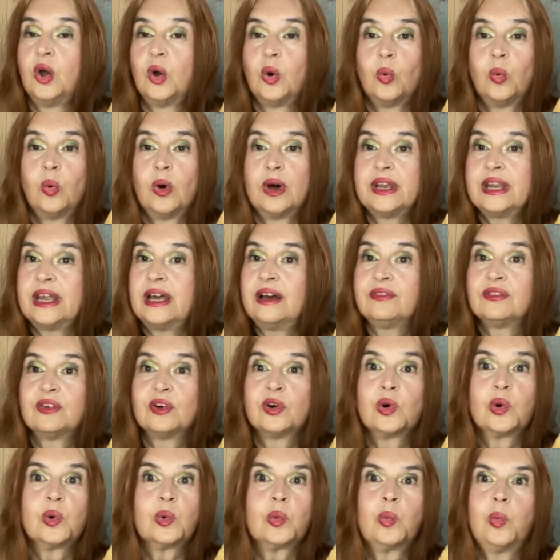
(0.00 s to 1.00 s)

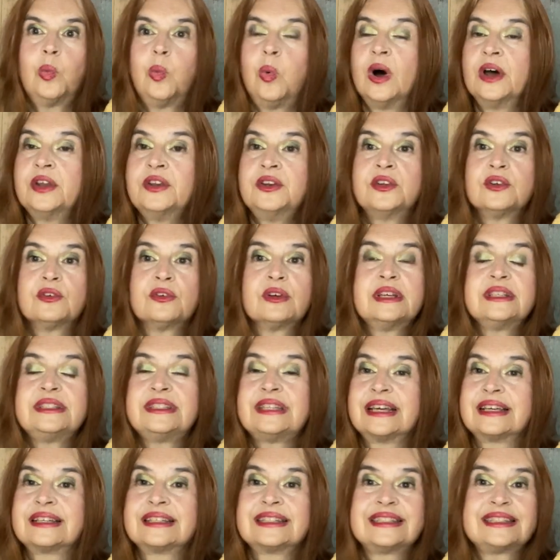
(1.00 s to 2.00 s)
whatever
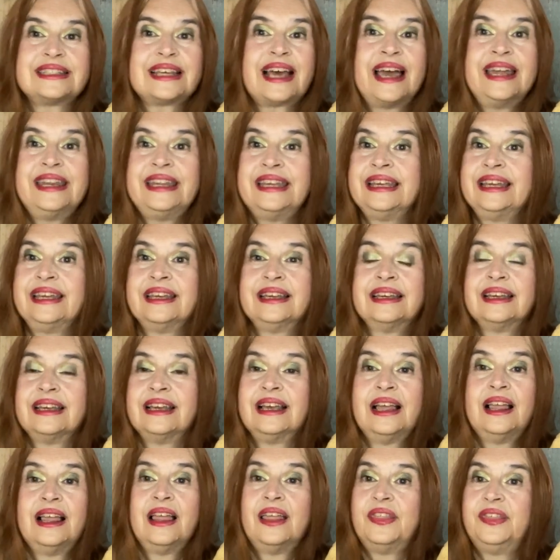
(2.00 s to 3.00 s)
wondrous, exciting
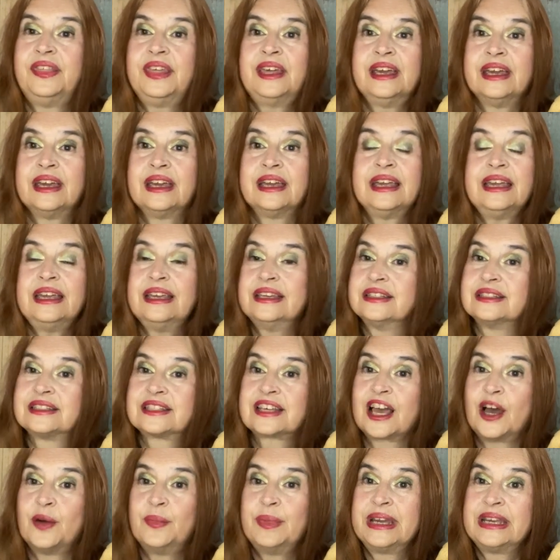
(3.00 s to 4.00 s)
thing is
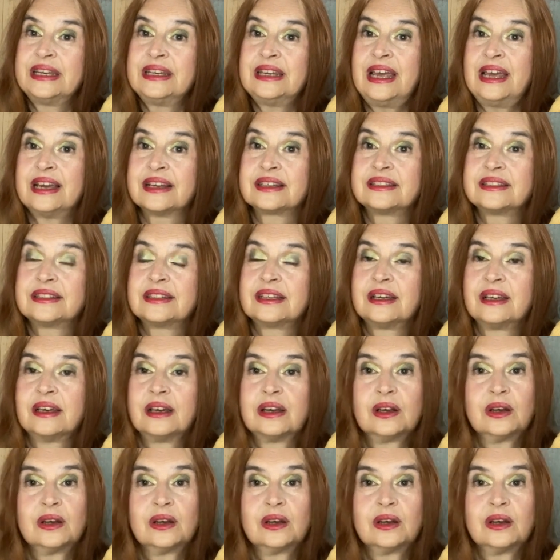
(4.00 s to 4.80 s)
coming next?